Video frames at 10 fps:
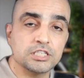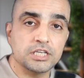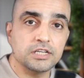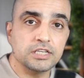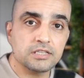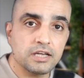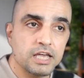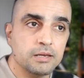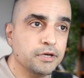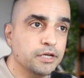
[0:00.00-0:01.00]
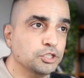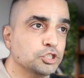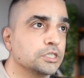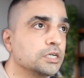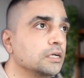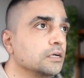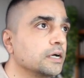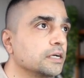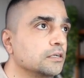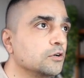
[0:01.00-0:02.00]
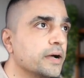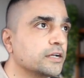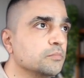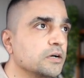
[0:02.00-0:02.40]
Series A pitch. I could go back to